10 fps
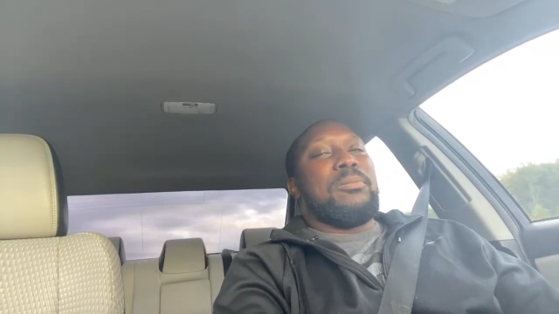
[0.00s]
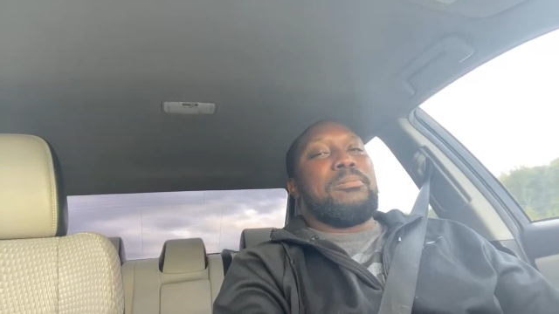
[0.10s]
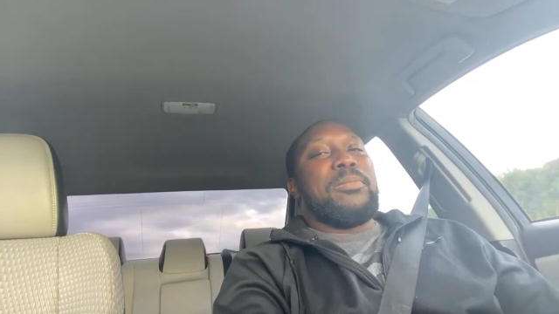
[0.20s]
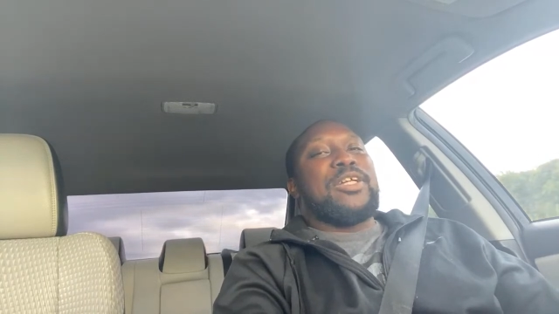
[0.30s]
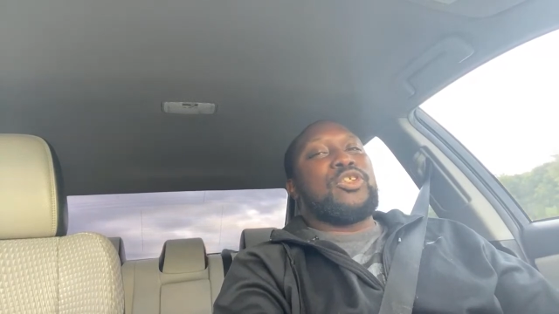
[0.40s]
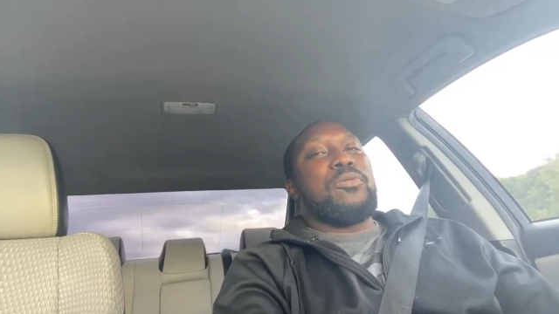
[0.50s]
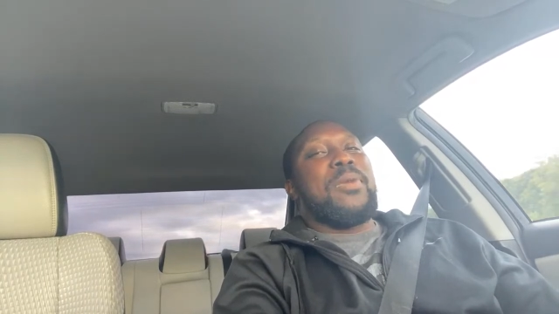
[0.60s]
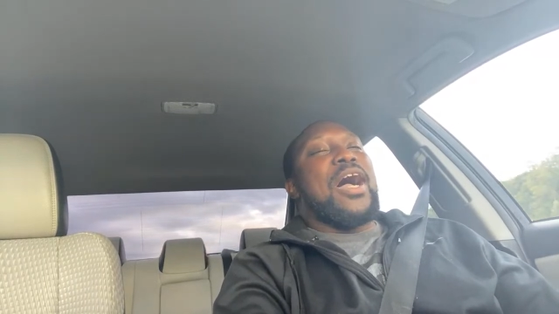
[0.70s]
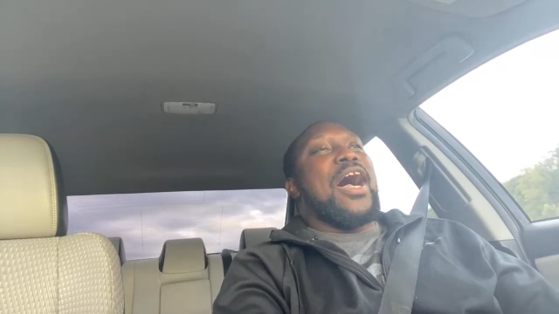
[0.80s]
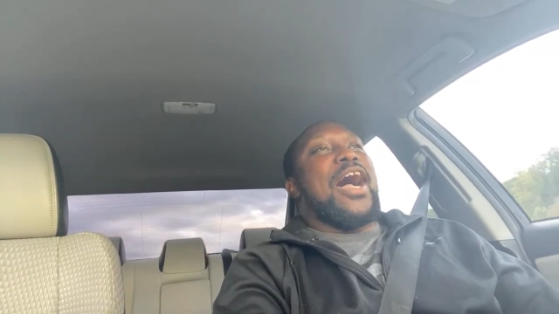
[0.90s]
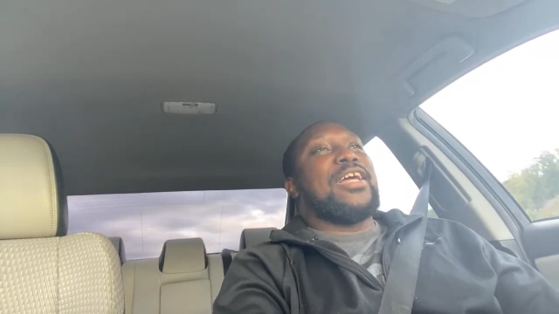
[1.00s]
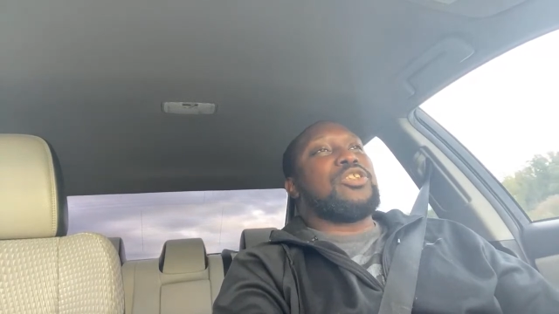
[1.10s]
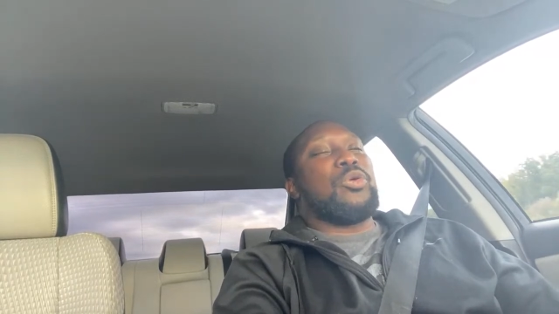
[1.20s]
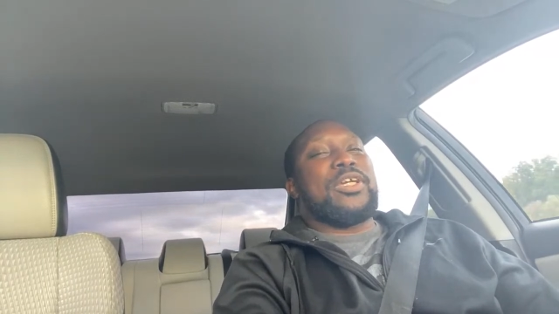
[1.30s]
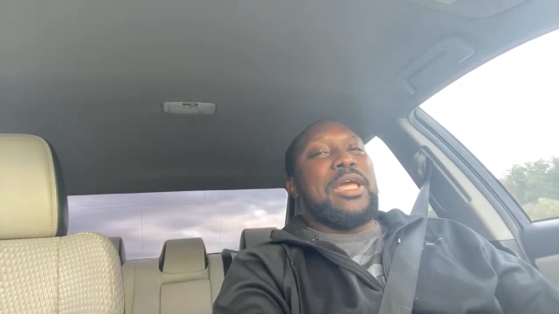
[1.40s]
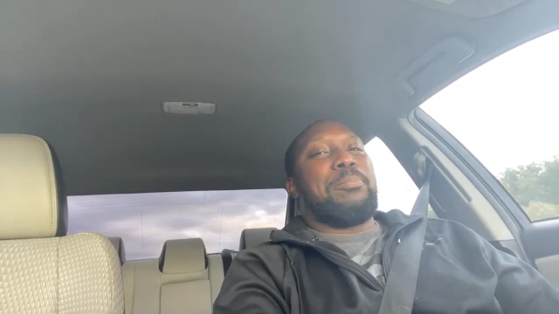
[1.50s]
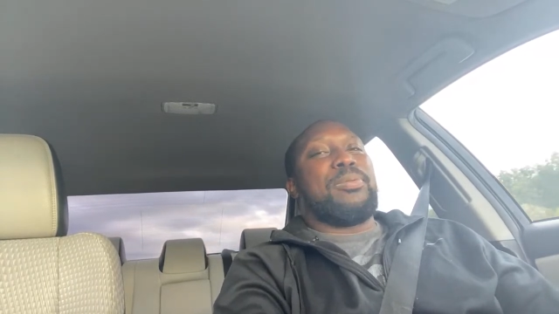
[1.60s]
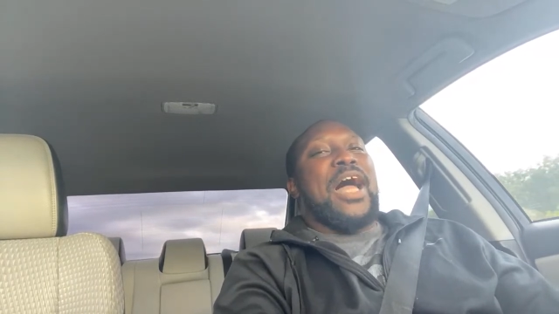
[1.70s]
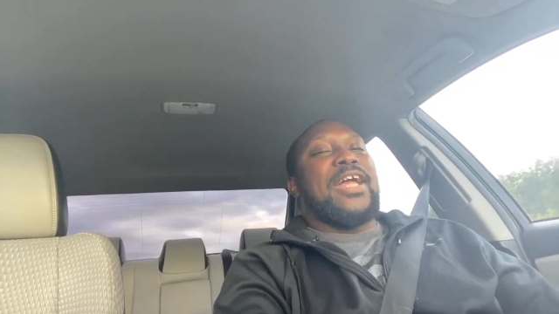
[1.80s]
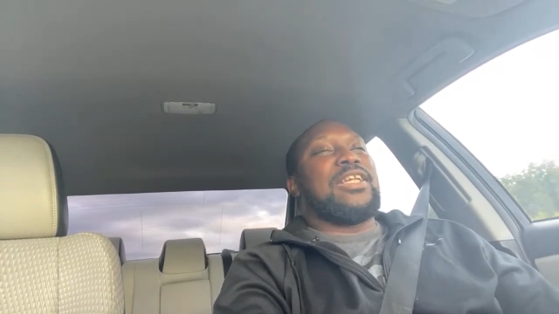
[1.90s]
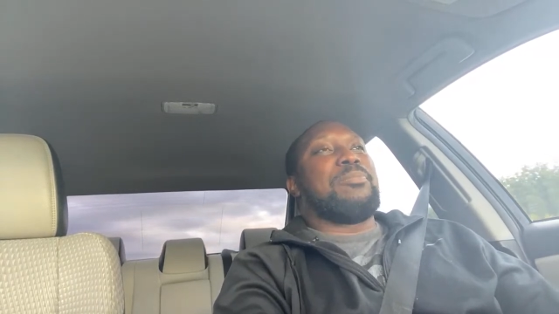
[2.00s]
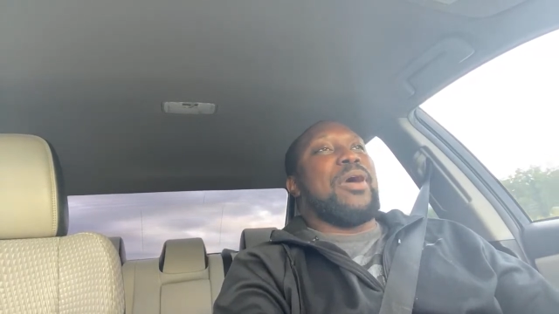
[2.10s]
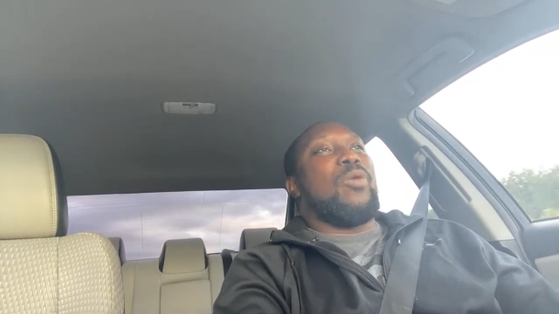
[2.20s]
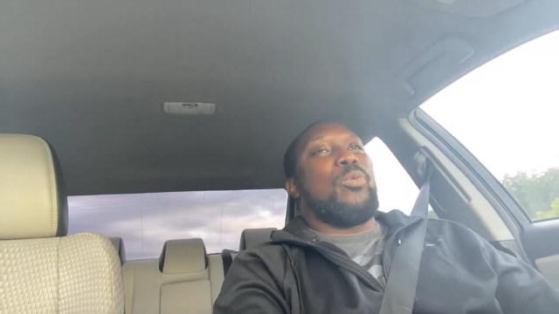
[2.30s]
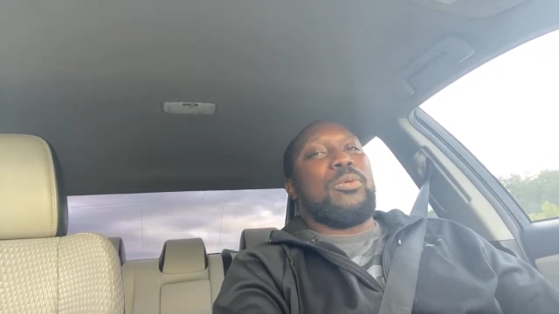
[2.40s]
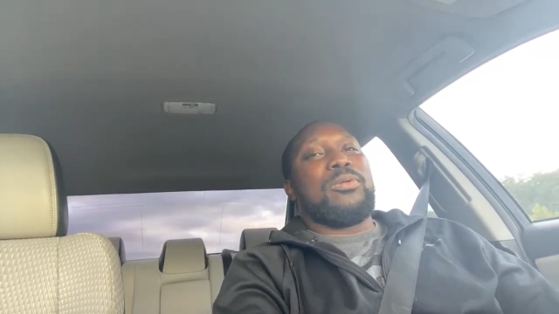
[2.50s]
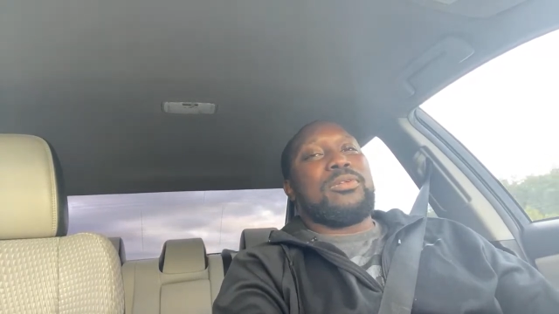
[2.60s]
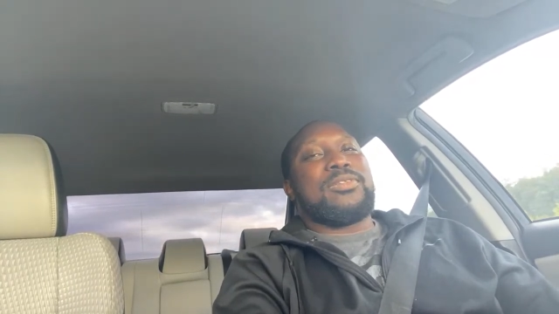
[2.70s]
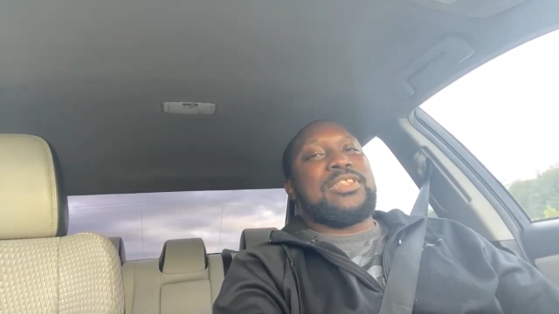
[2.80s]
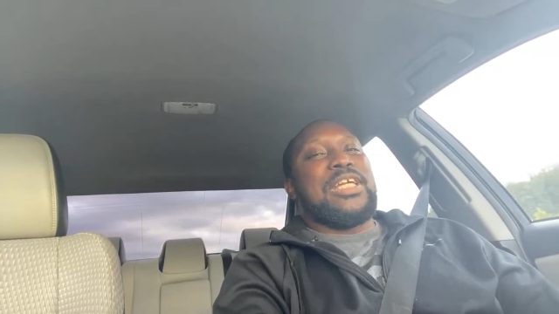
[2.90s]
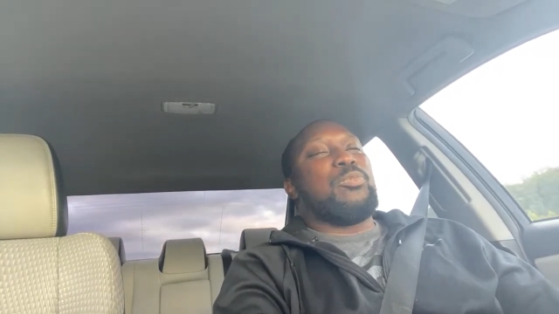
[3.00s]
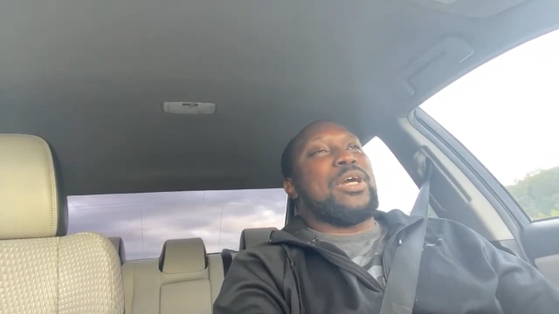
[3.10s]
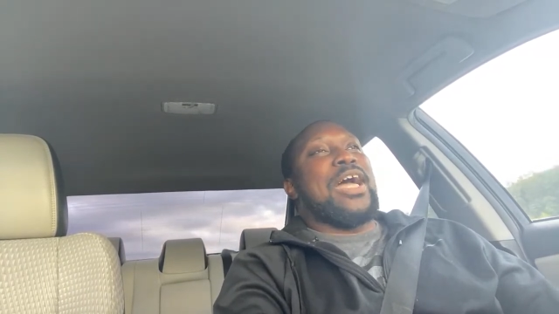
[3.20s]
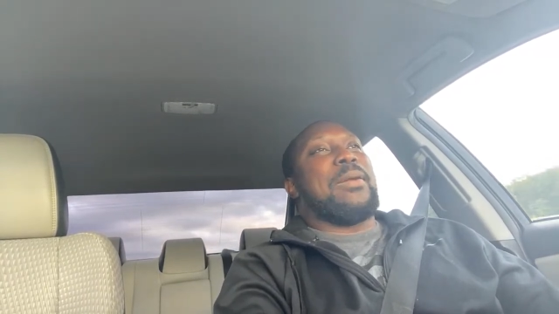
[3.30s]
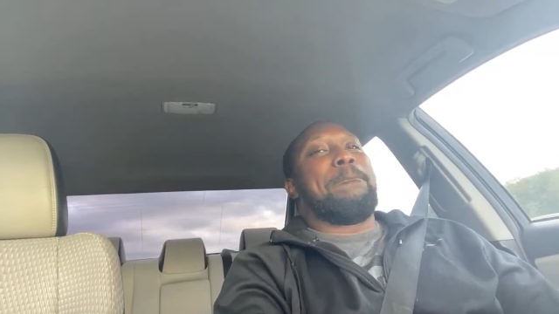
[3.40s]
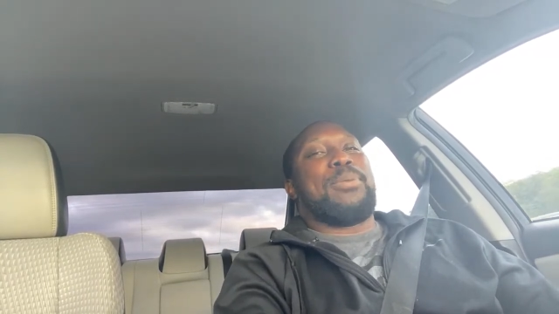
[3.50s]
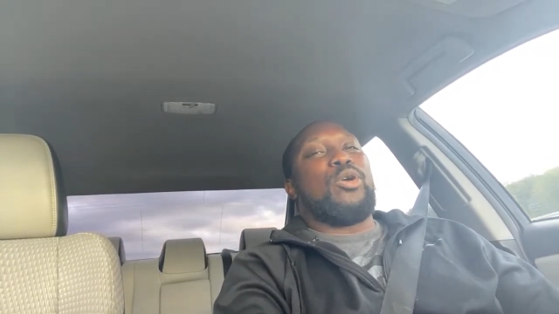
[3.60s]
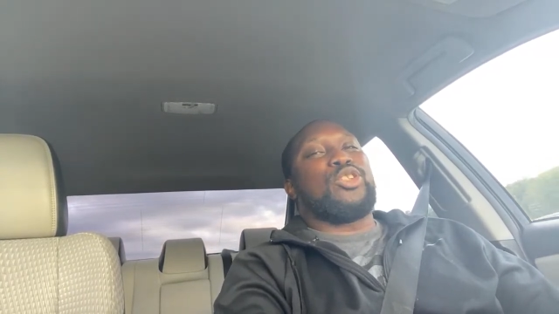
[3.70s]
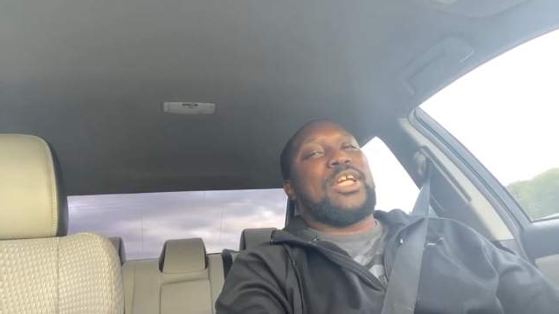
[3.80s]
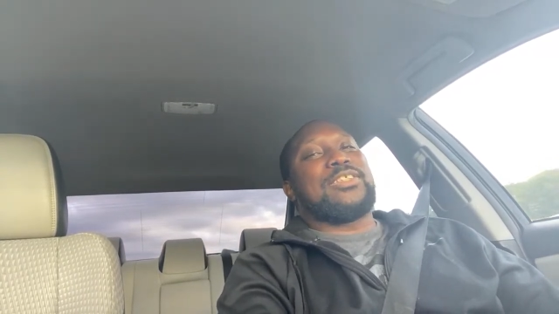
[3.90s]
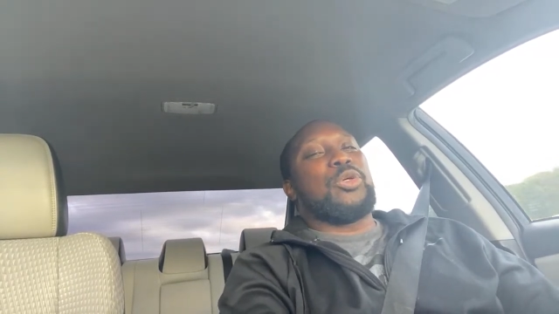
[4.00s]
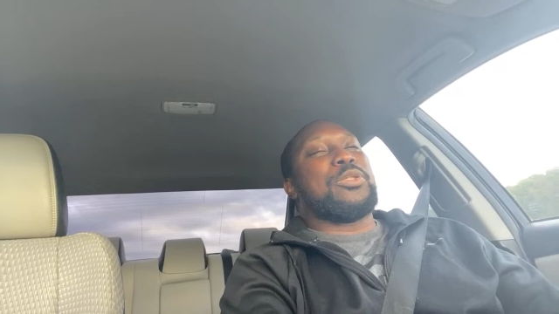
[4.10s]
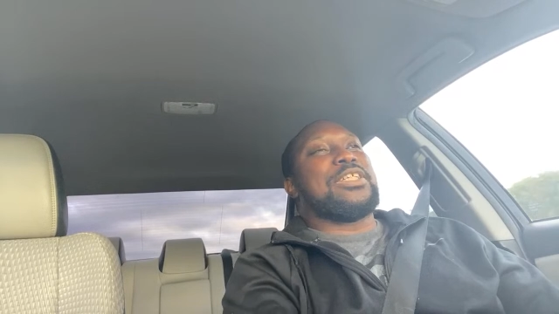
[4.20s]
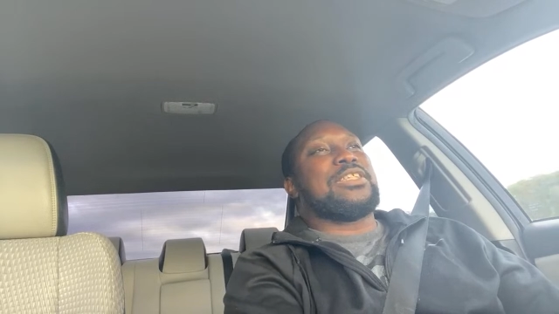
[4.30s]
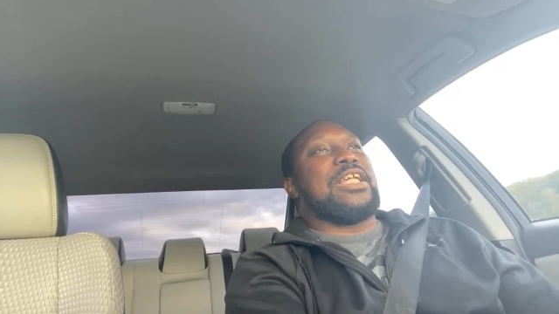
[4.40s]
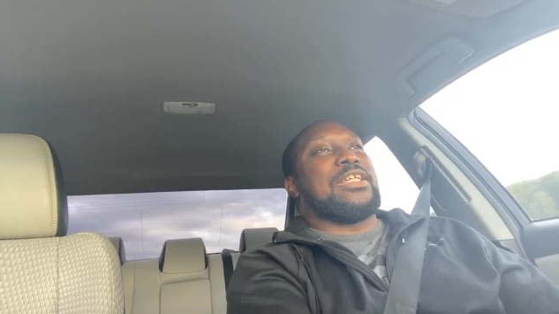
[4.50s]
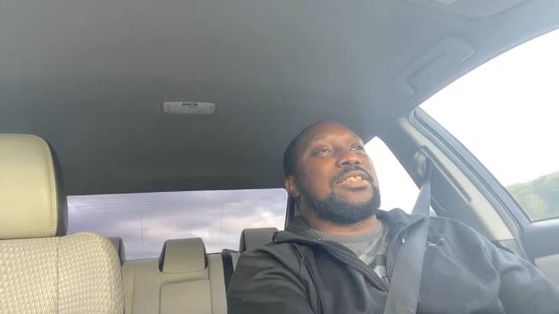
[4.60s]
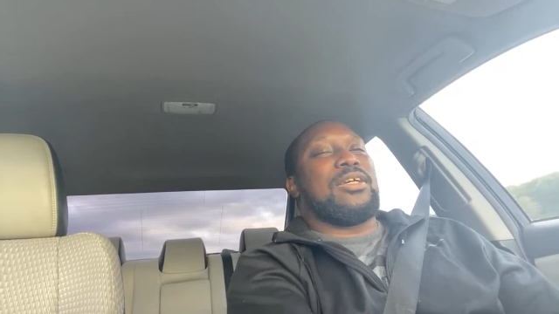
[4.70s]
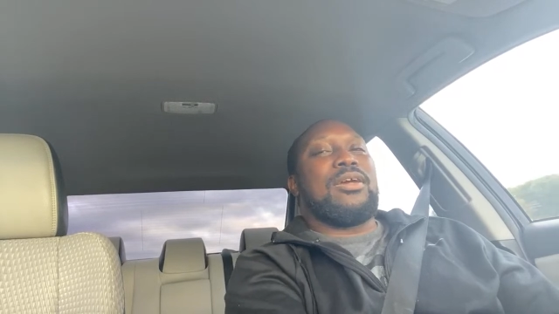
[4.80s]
make sure my eyes don't get blinded by seeing what kind of bullshit's on this list.